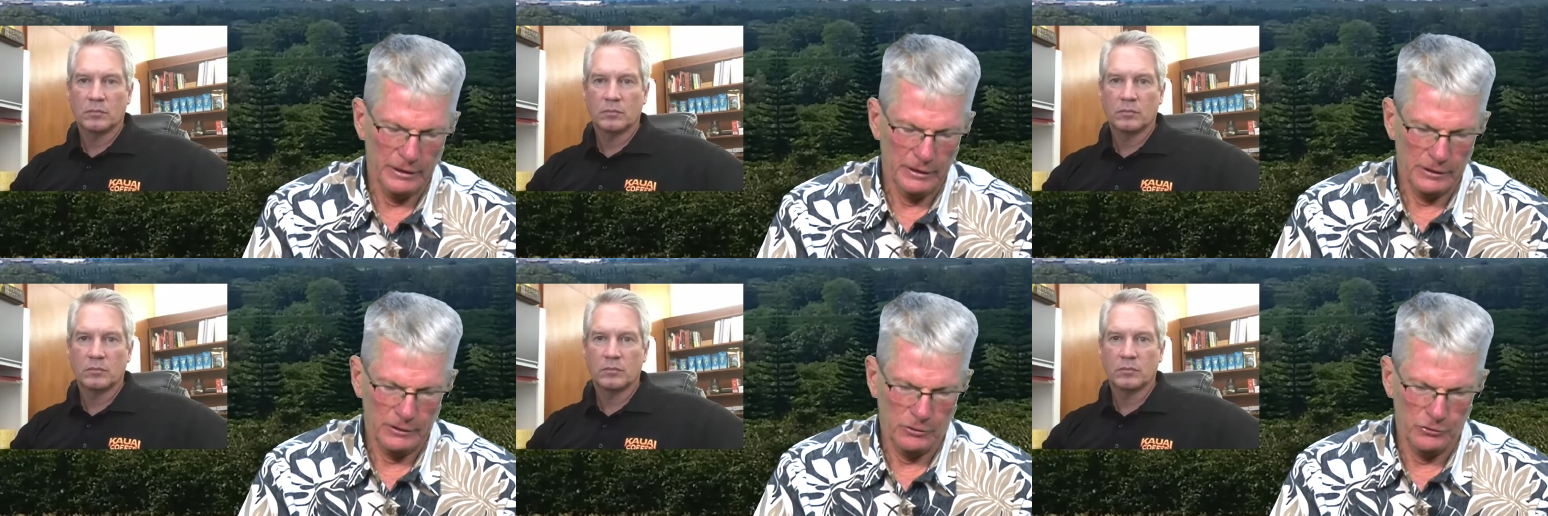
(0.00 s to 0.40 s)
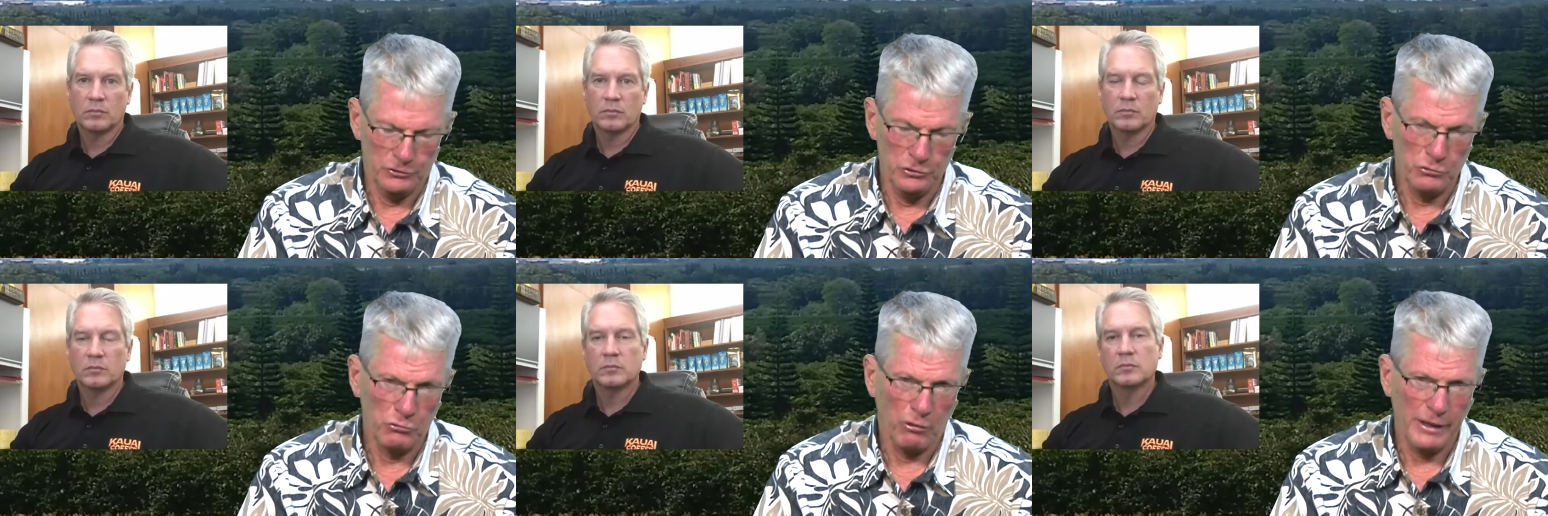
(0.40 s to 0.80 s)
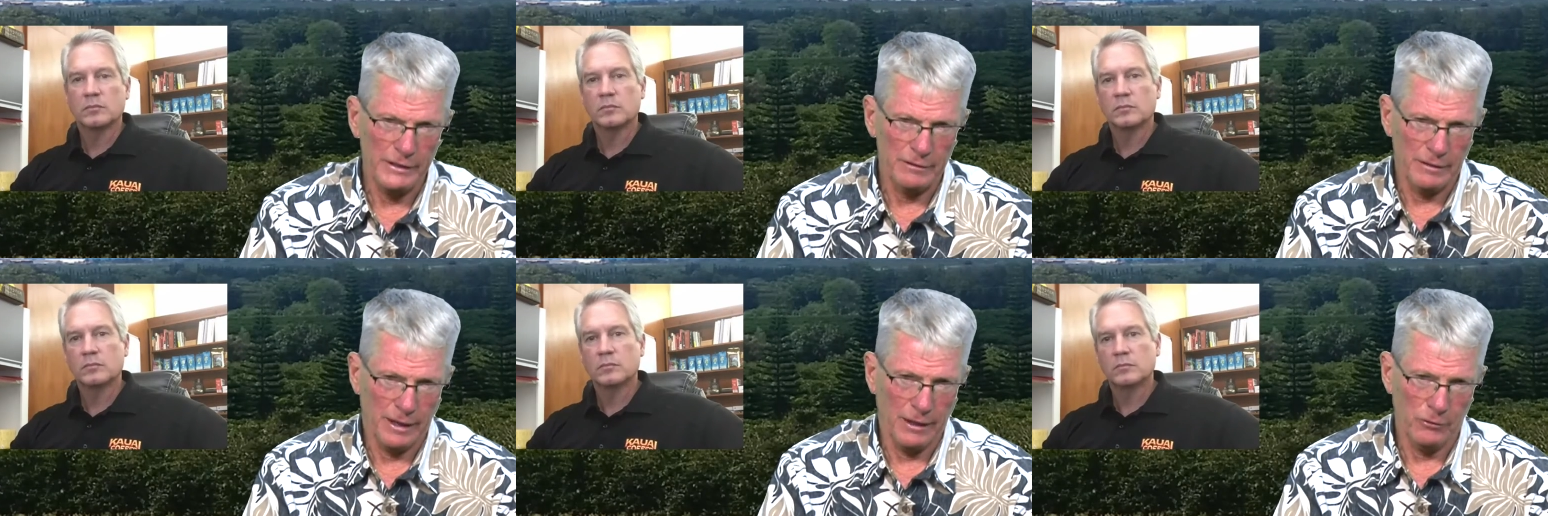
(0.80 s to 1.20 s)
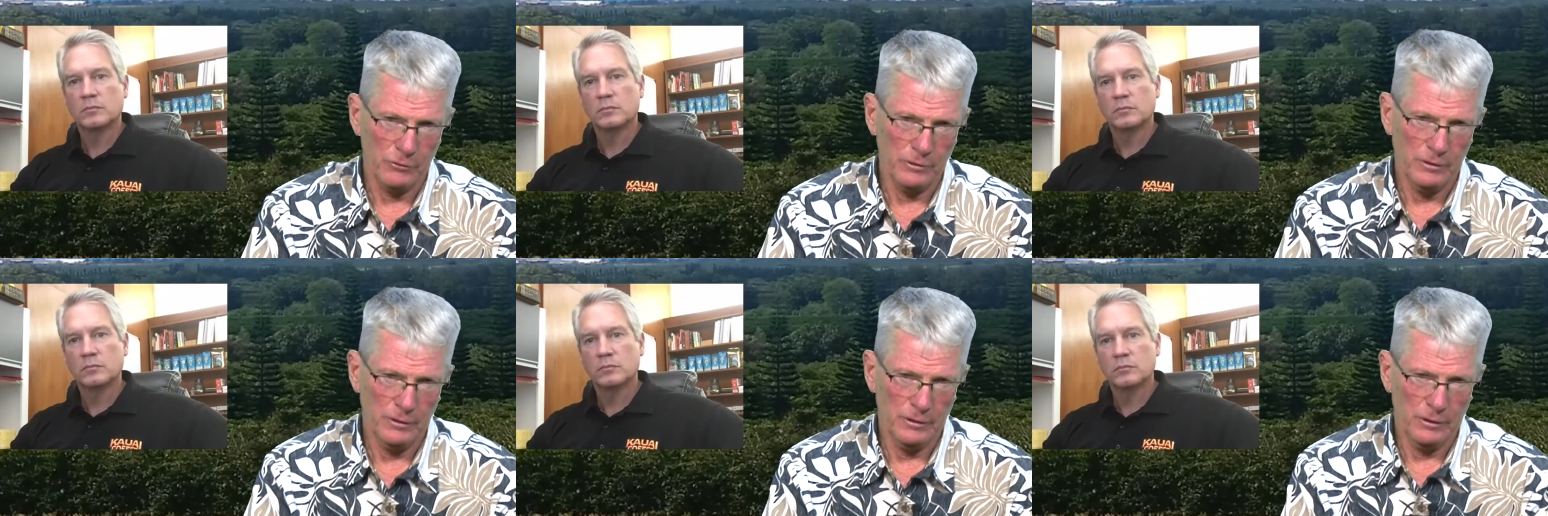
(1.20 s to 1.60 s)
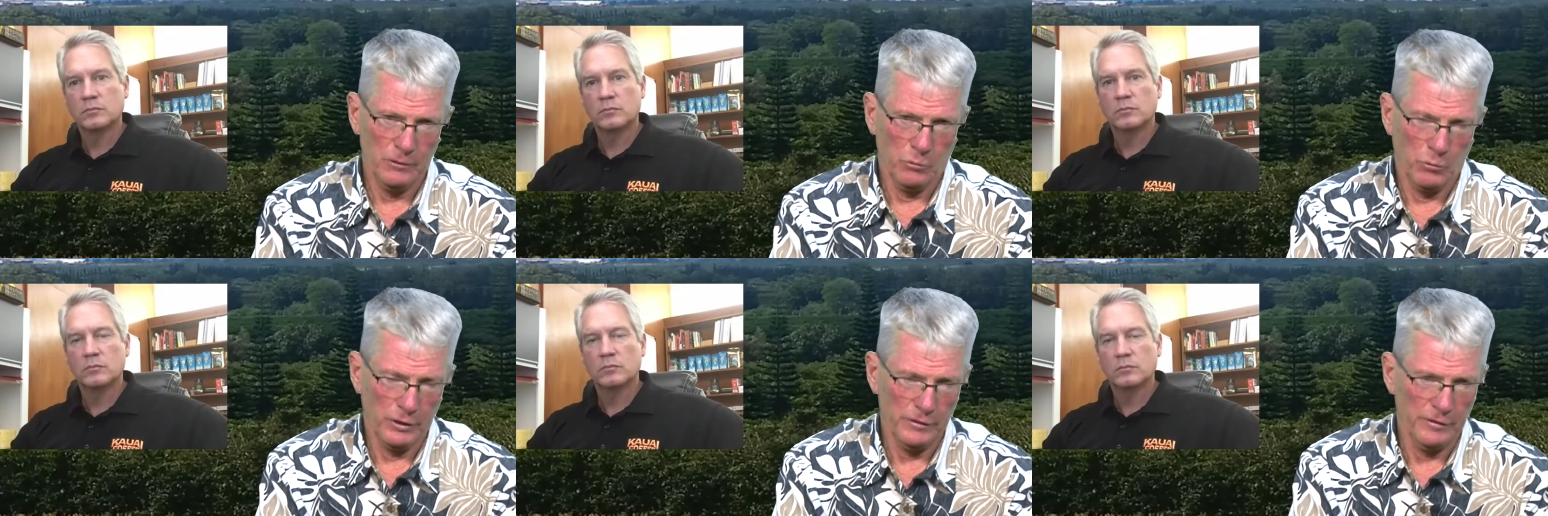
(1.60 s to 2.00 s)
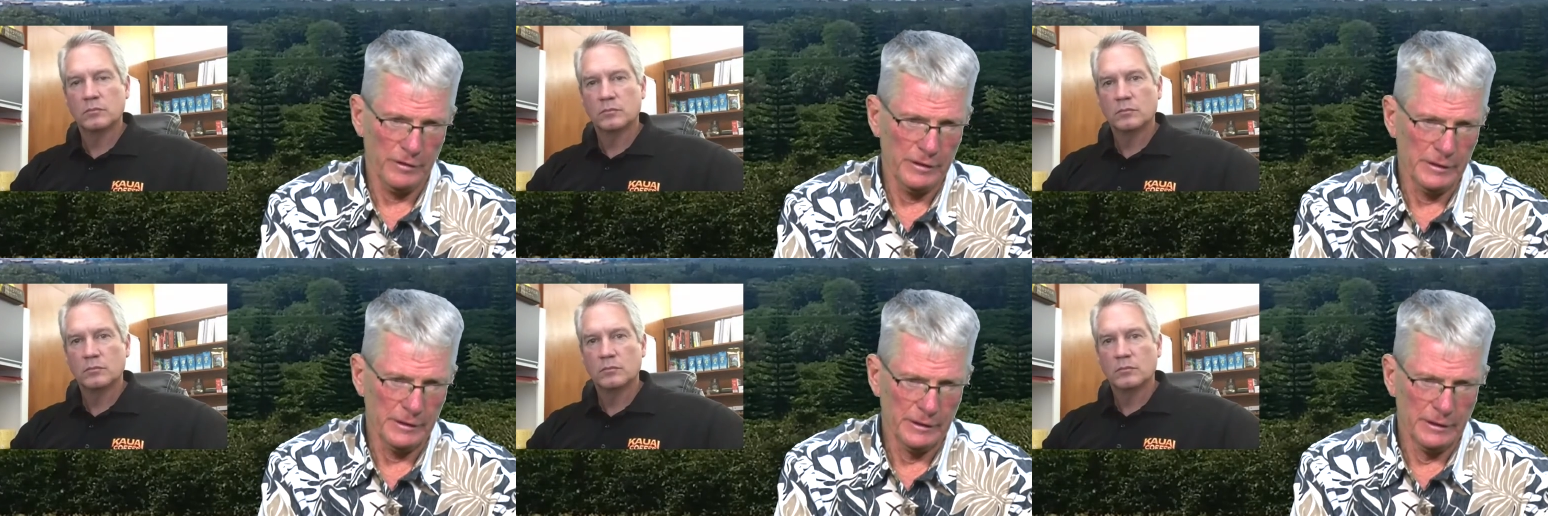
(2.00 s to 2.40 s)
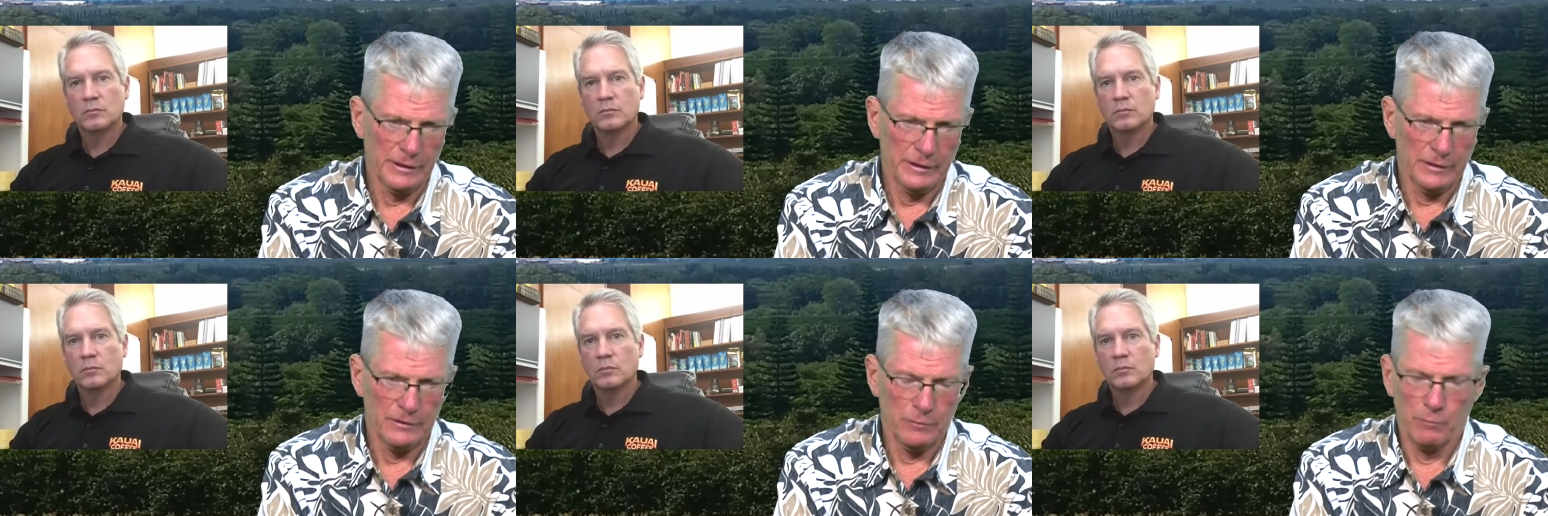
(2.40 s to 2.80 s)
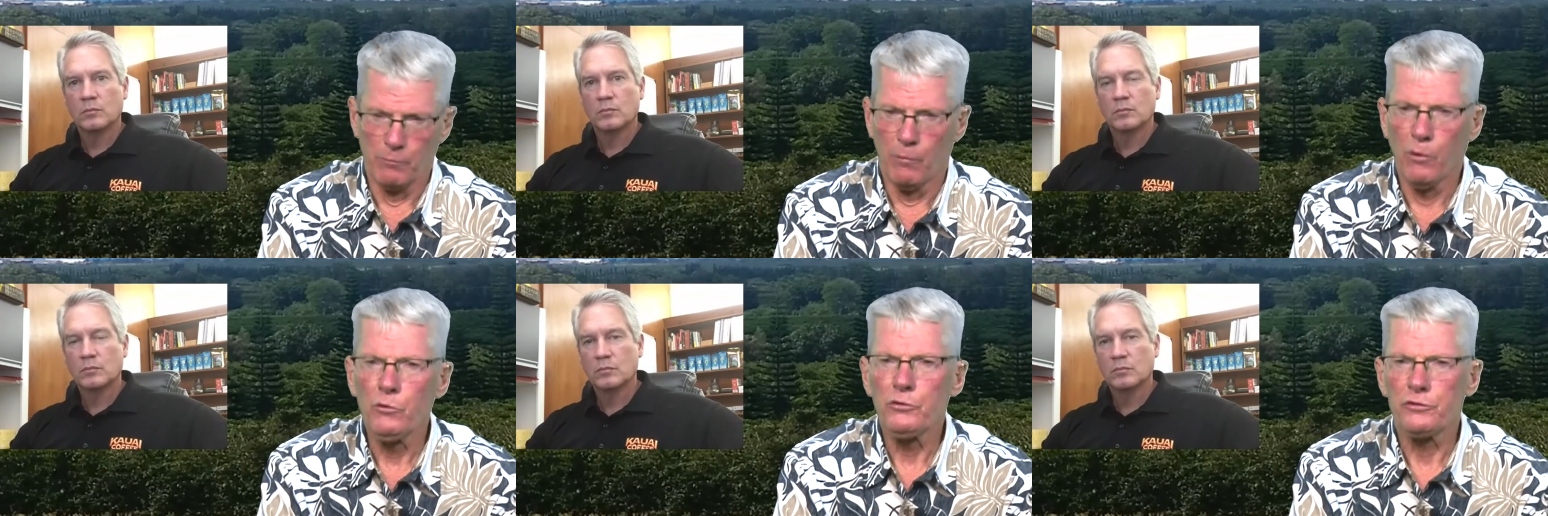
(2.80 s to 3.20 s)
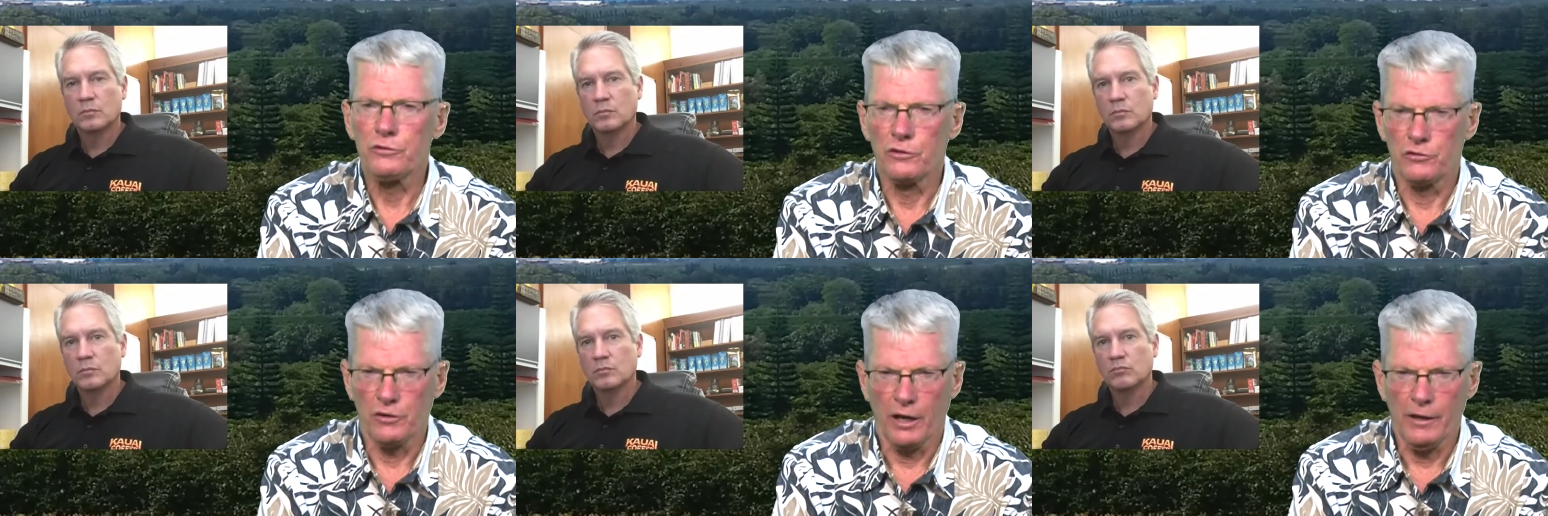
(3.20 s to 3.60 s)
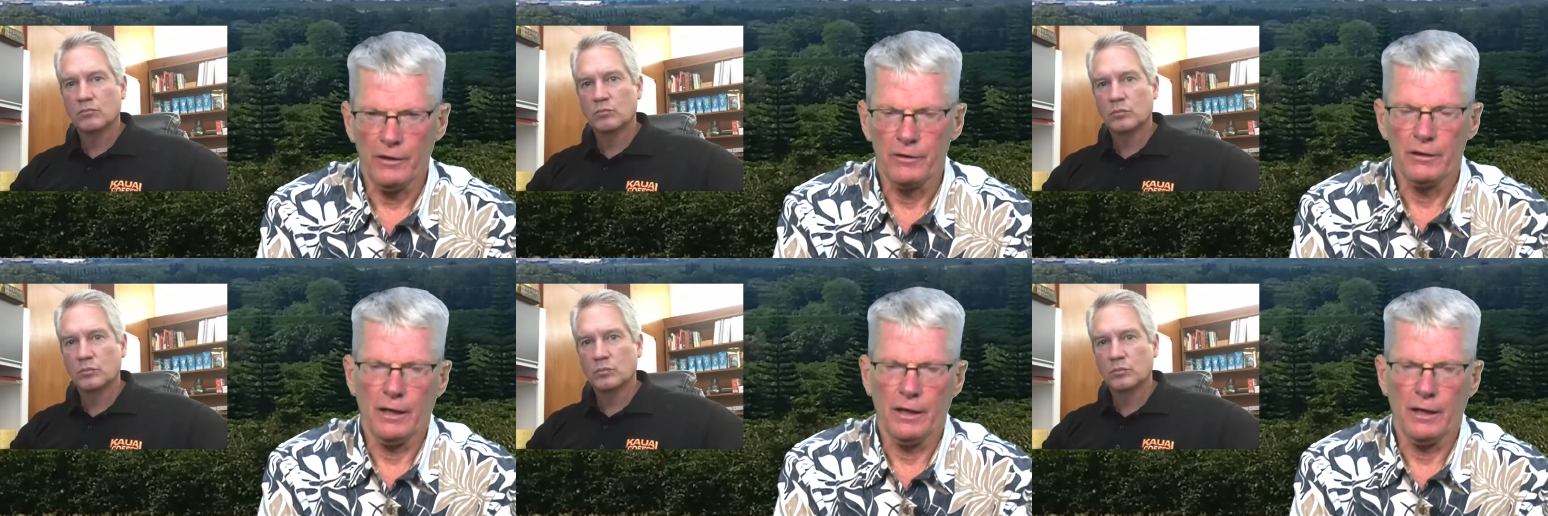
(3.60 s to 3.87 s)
Speaker 1: could you write down what the most desired